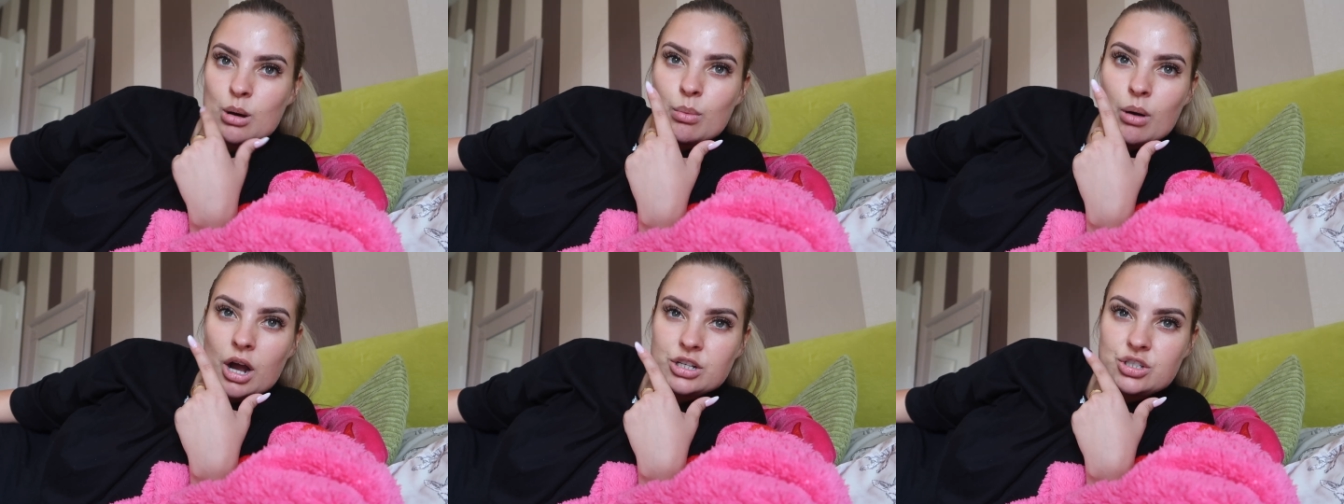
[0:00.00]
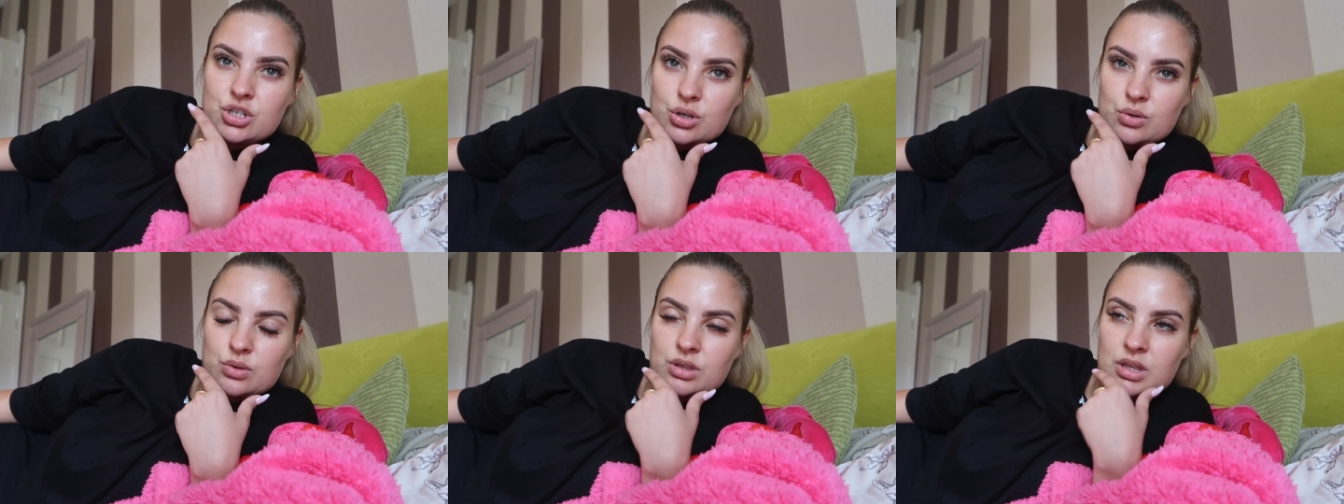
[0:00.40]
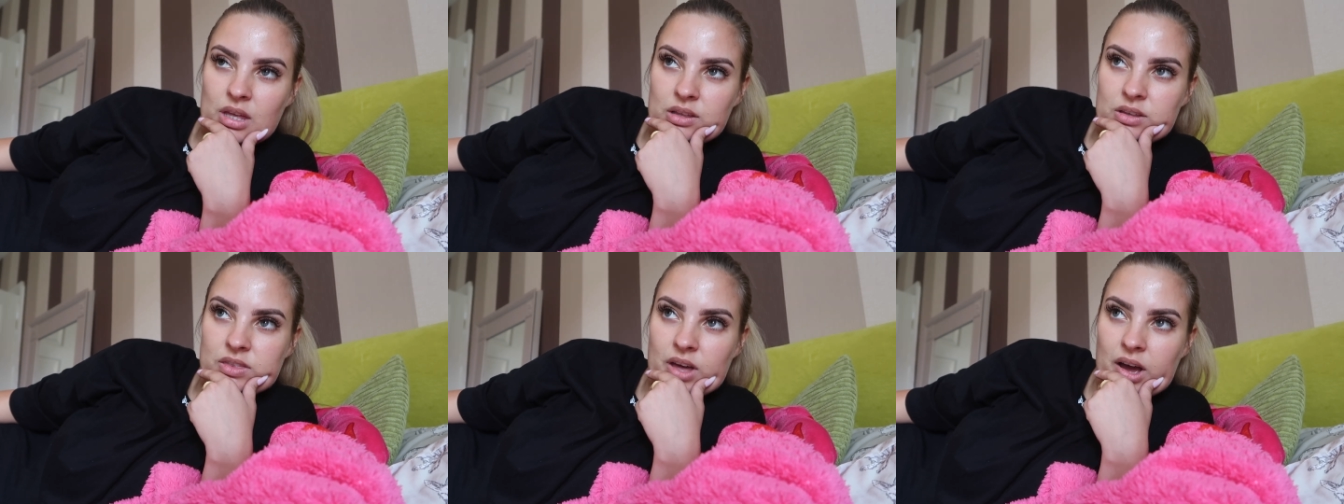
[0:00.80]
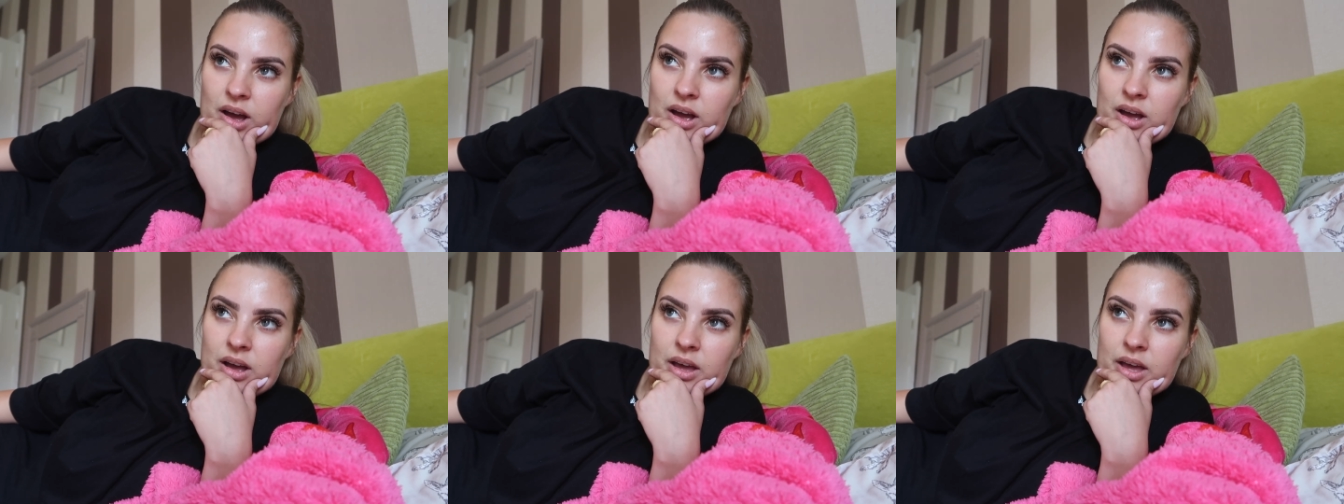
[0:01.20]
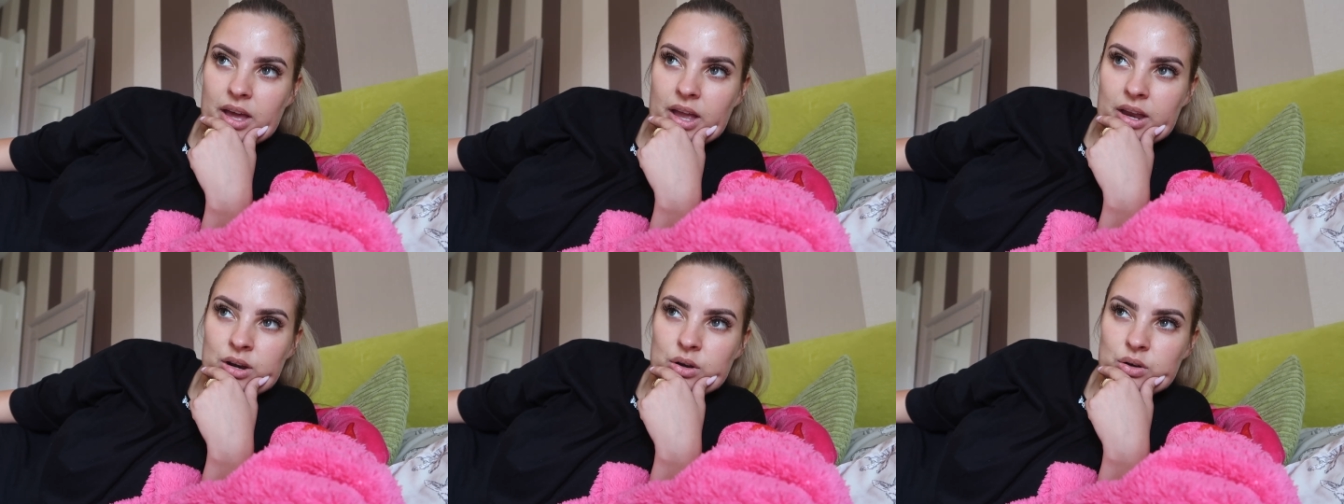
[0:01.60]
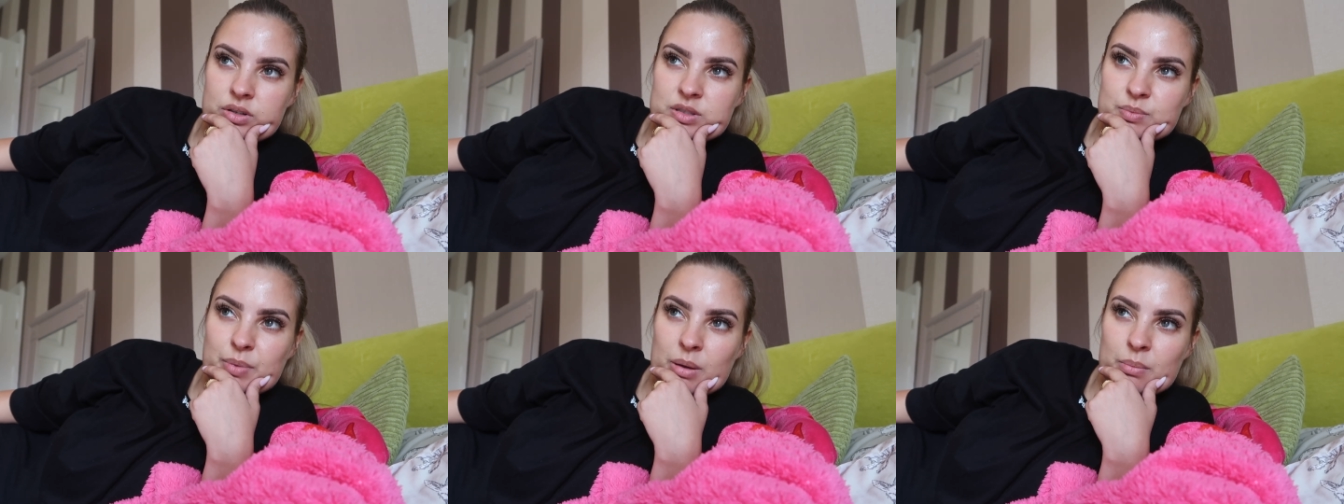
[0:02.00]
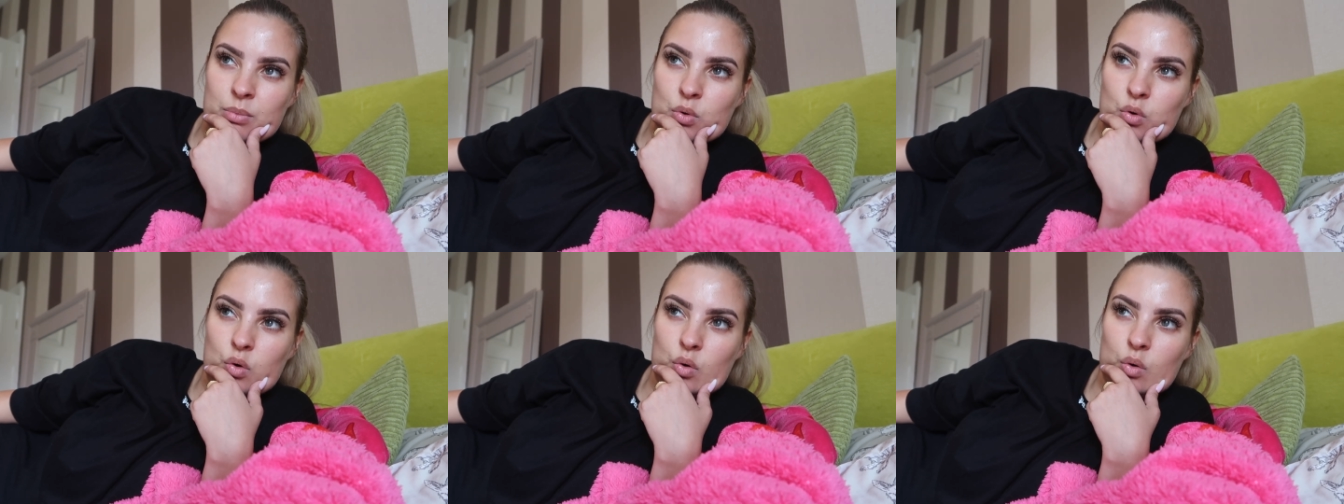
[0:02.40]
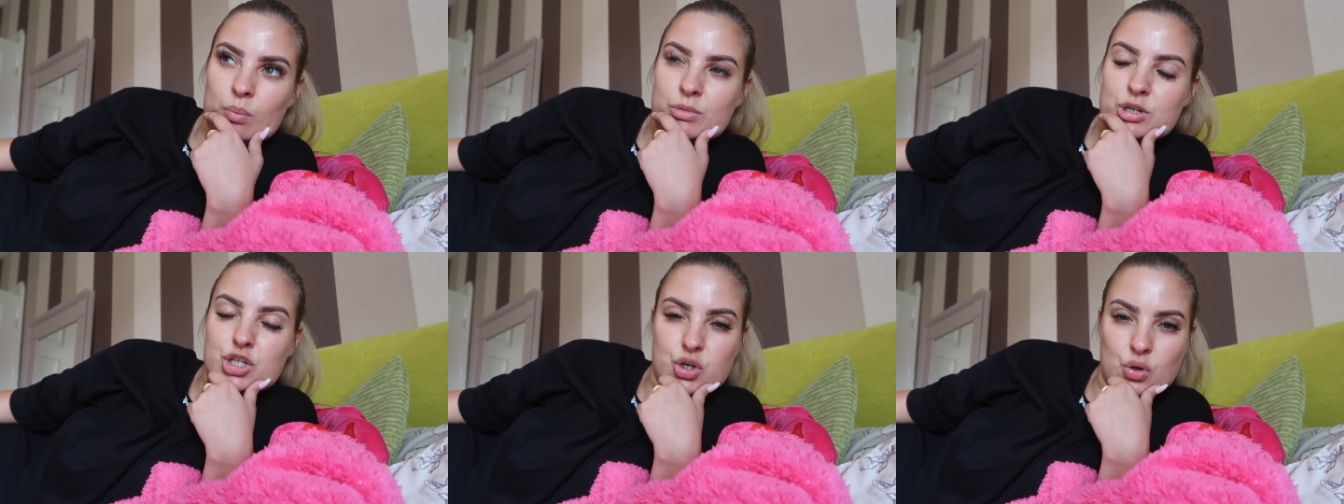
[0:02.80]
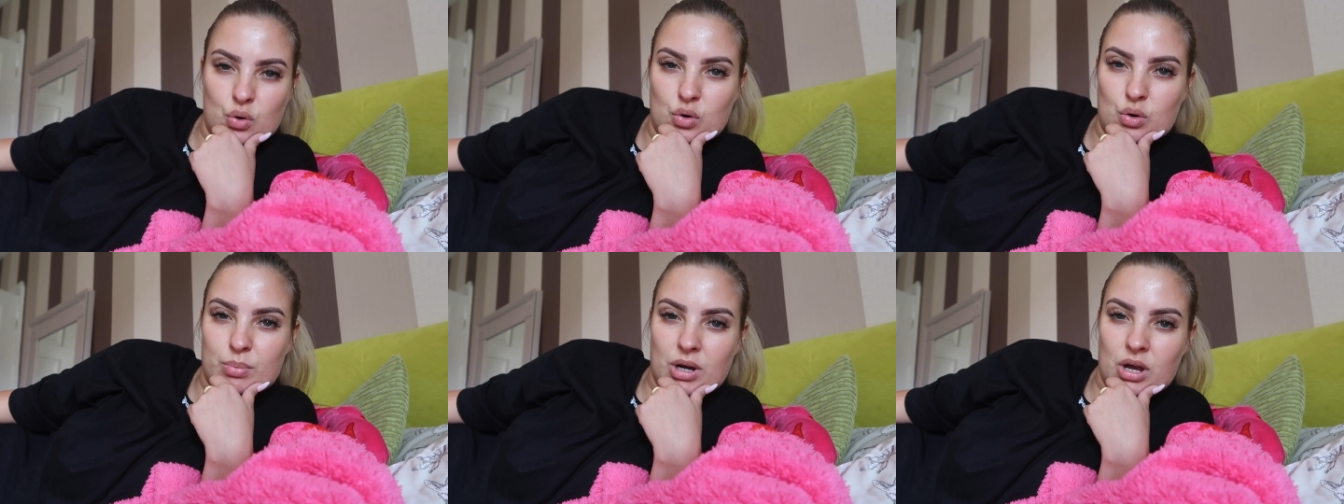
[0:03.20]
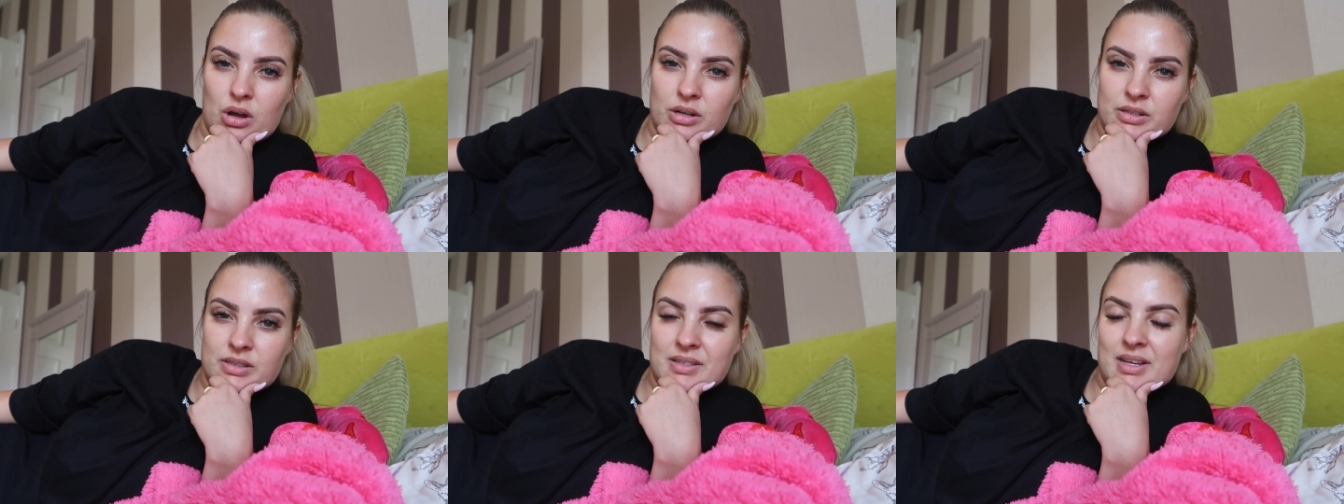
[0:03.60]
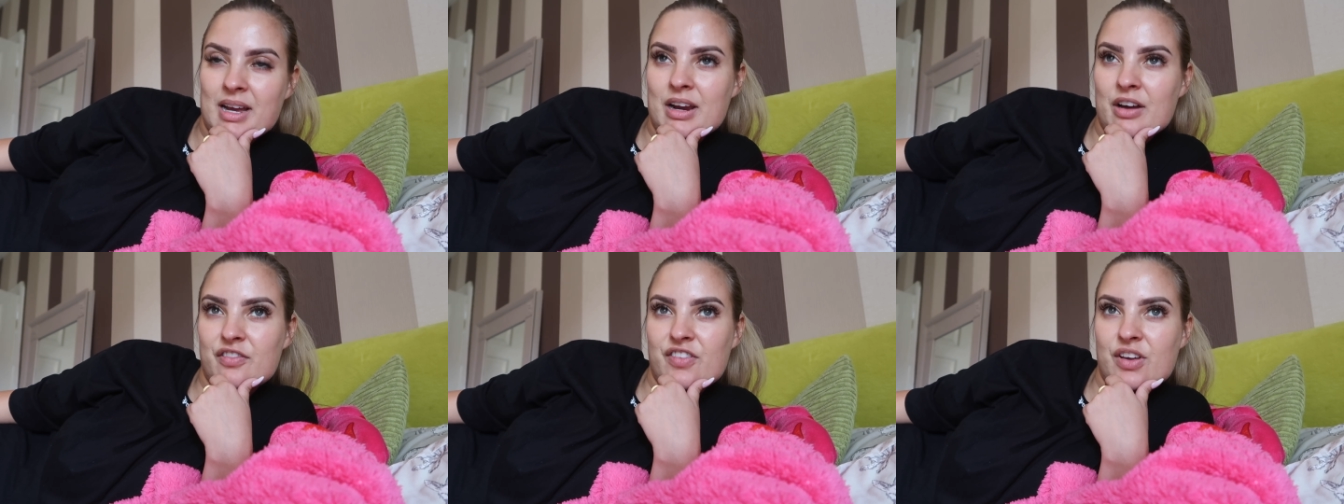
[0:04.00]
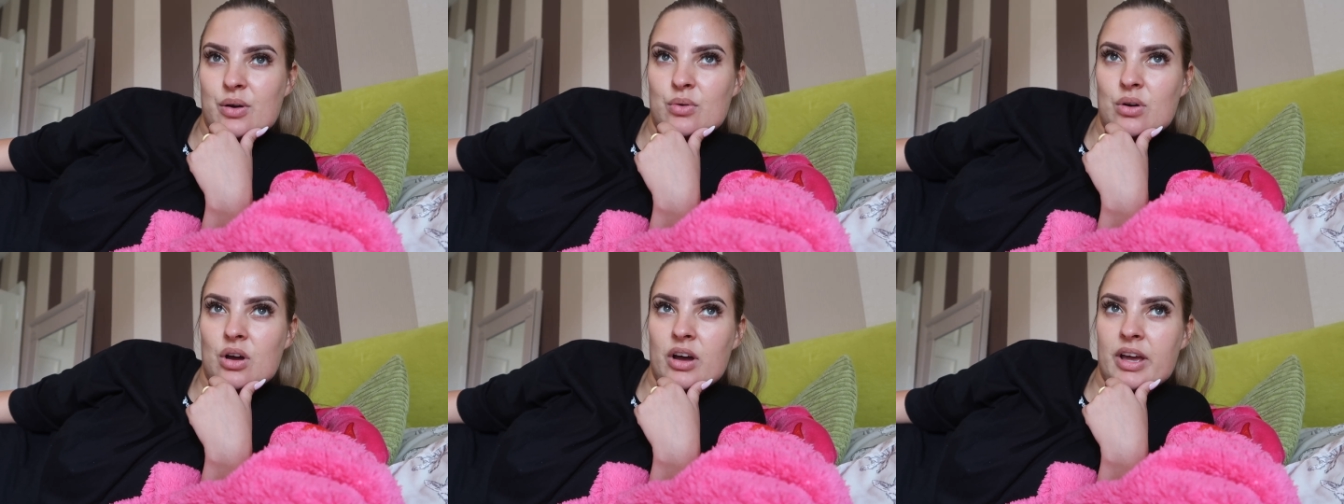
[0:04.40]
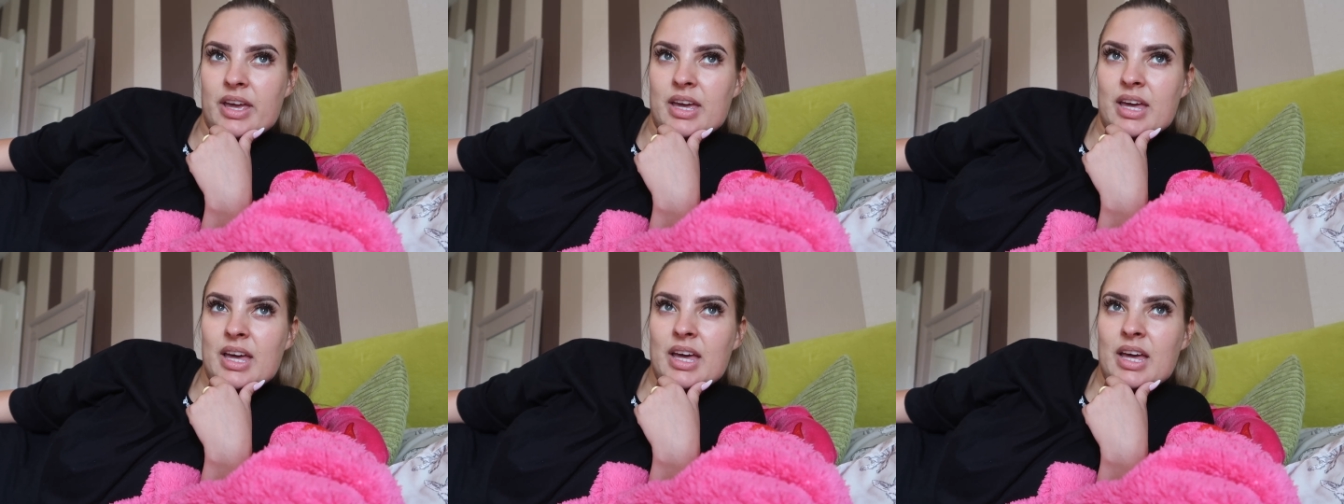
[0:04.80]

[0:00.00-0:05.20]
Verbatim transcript: But I do think that it looks a bit more mature blonde and I feel like